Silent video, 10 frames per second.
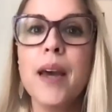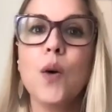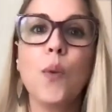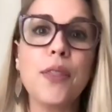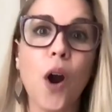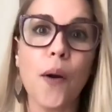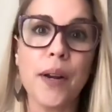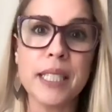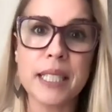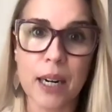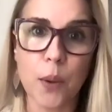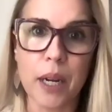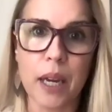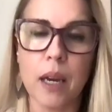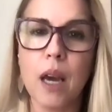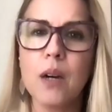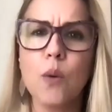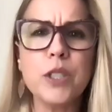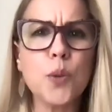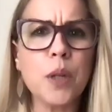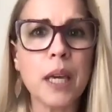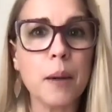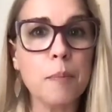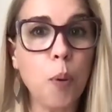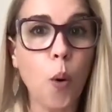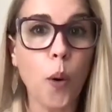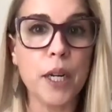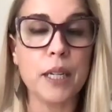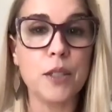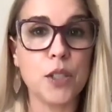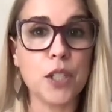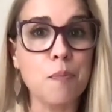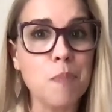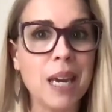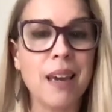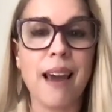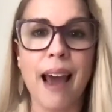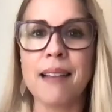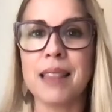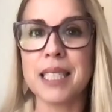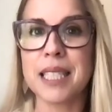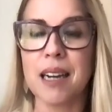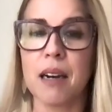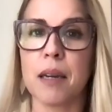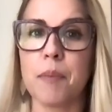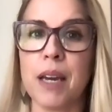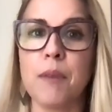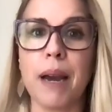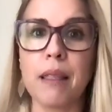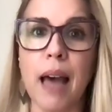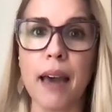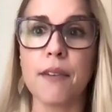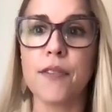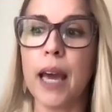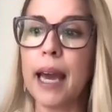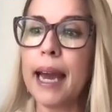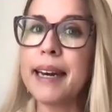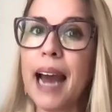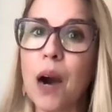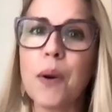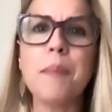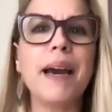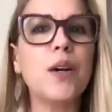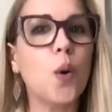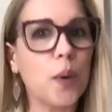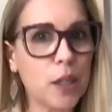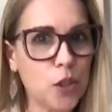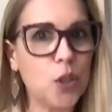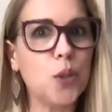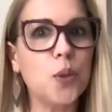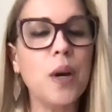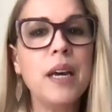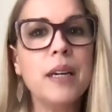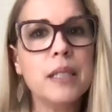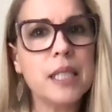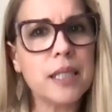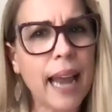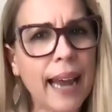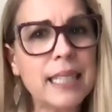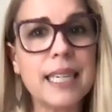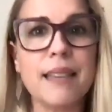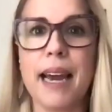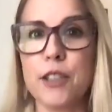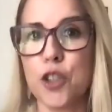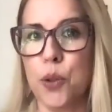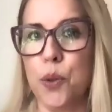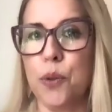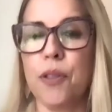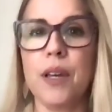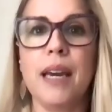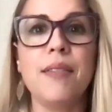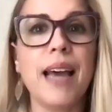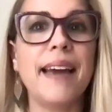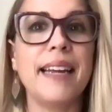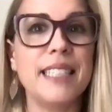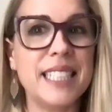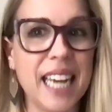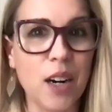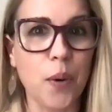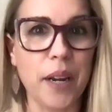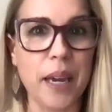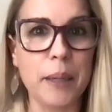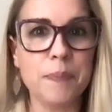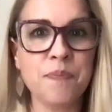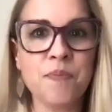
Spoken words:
with our integrity. What's really important to me at this time in my life? And how am I going to stand in that truth, in that integrity